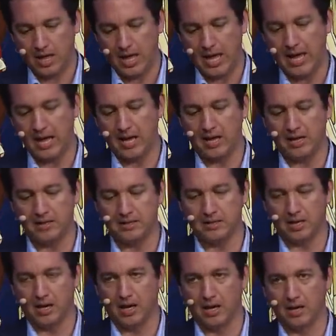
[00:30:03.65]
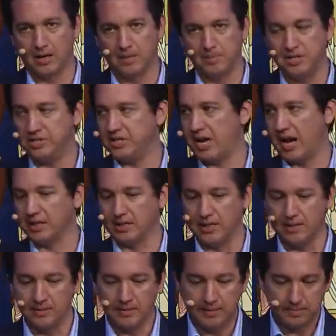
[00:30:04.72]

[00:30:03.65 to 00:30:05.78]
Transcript: and uh, bestiality.